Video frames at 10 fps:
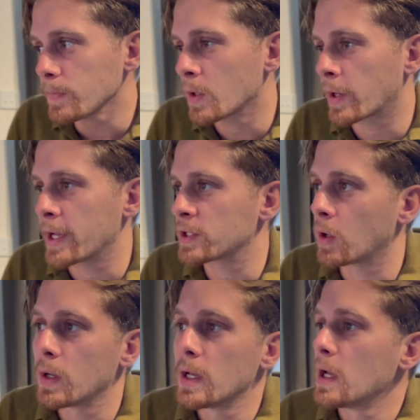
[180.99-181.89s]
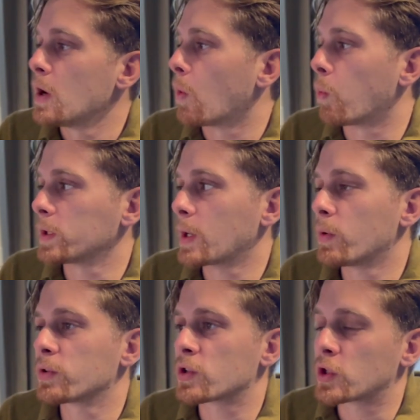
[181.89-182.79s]
Okay, so what I
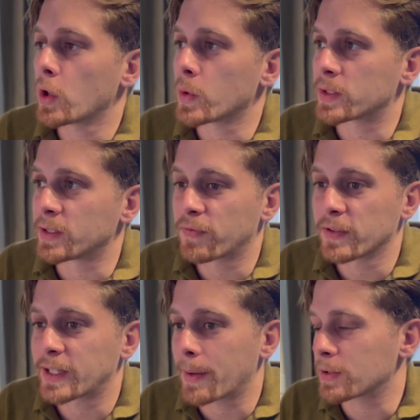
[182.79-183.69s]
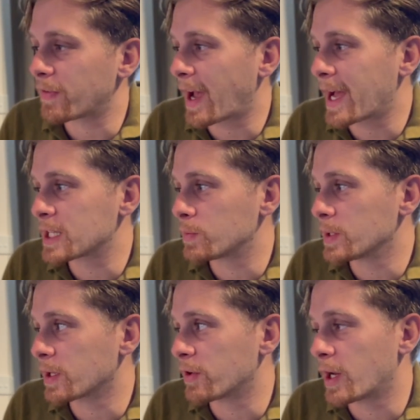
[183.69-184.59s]
want to show you is the different types of ads we
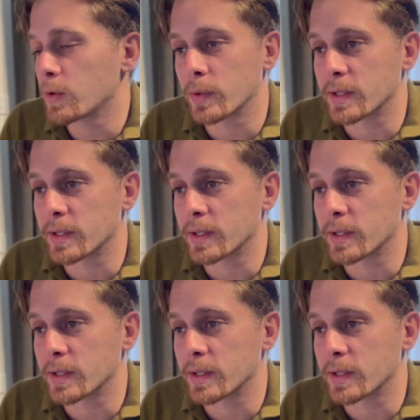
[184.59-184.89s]
can run with